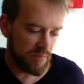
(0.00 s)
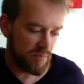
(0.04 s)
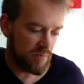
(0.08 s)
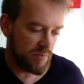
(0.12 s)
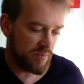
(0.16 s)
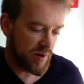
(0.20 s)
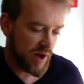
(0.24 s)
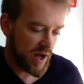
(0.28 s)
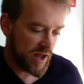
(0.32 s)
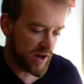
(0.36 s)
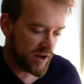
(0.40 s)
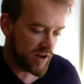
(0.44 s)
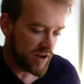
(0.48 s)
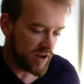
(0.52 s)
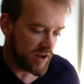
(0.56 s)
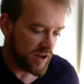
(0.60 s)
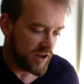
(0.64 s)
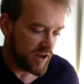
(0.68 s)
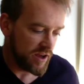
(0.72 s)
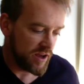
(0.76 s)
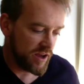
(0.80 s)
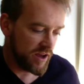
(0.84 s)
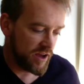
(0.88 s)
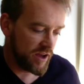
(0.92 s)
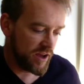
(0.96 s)
But
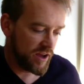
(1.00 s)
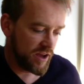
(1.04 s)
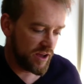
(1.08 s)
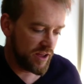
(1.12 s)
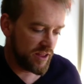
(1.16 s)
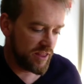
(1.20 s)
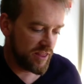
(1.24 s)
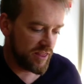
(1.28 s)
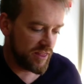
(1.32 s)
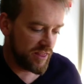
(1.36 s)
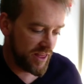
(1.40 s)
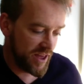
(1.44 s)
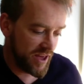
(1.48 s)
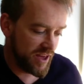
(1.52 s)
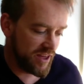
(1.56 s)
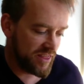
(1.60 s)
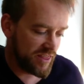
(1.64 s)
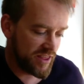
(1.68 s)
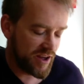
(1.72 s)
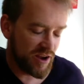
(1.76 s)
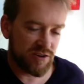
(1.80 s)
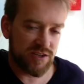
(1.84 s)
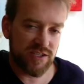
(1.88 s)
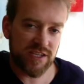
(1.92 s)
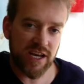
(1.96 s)

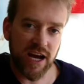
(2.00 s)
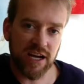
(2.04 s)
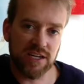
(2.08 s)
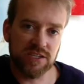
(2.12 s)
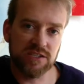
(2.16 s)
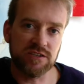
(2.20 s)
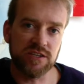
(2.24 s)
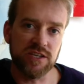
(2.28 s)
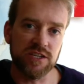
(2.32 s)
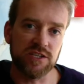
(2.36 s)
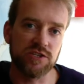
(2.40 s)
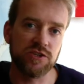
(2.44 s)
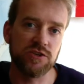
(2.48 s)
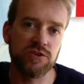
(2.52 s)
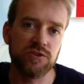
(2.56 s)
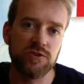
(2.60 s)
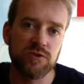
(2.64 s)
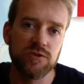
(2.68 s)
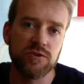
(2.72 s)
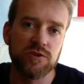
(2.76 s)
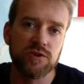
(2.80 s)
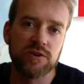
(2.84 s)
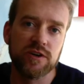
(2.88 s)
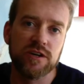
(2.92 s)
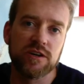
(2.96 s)
there's actually
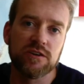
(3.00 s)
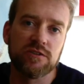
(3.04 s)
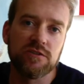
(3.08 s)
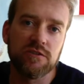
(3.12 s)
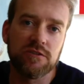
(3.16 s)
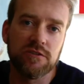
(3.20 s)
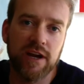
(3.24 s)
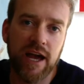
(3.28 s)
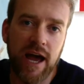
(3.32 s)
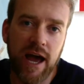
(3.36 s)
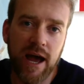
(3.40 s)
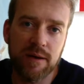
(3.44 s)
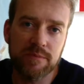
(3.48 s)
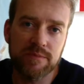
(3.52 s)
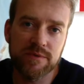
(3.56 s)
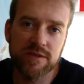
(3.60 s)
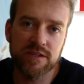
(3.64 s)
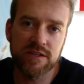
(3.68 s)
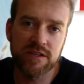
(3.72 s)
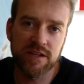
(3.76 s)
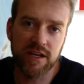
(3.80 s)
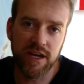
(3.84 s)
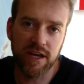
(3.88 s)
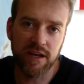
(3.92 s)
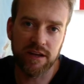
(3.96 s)
two critical
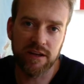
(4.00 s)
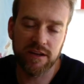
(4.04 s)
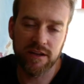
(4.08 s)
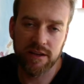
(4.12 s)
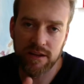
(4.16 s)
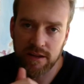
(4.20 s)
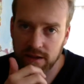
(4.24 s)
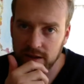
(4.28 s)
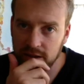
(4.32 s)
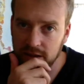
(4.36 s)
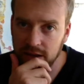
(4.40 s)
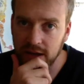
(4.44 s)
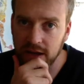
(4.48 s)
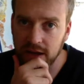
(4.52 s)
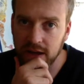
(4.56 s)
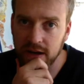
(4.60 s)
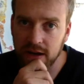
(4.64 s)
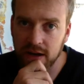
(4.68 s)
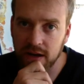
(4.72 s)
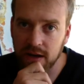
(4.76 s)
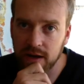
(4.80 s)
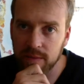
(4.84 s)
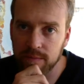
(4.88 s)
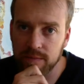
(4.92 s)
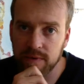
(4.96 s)
gaps that
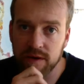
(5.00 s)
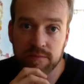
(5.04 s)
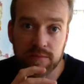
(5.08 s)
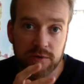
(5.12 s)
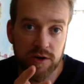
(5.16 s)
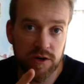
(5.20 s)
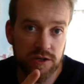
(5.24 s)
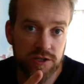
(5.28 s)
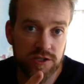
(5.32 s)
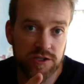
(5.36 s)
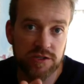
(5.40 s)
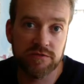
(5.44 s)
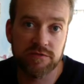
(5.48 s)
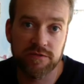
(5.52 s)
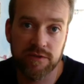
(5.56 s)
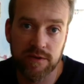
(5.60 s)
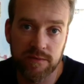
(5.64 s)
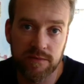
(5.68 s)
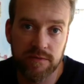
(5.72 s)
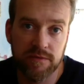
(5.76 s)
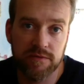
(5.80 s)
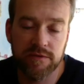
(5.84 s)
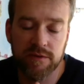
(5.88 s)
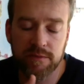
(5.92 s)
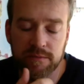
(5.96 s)
emerged
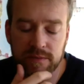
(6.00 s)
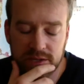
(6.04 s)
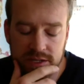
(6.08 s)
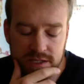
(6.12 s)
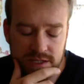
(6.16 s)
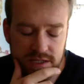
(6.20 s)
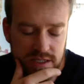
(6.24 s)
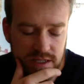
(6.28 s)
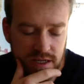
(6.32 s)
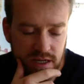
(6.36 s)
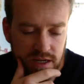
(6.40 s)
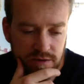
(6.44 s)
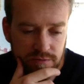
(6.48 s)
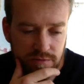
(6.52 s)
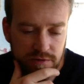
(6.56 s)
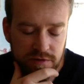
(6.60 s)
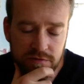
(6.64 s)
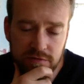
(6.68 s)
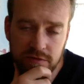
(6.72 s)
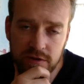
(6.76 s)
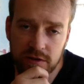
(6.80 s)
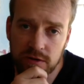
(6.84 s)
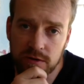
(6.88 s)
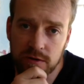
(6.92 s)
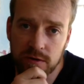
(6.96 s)
from this
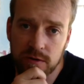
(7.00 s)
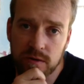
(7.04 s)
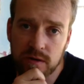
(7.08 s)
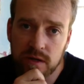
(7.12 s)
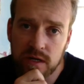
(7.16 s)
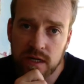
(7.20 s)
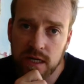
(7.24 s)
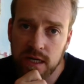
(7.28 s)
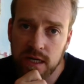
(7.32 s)
review.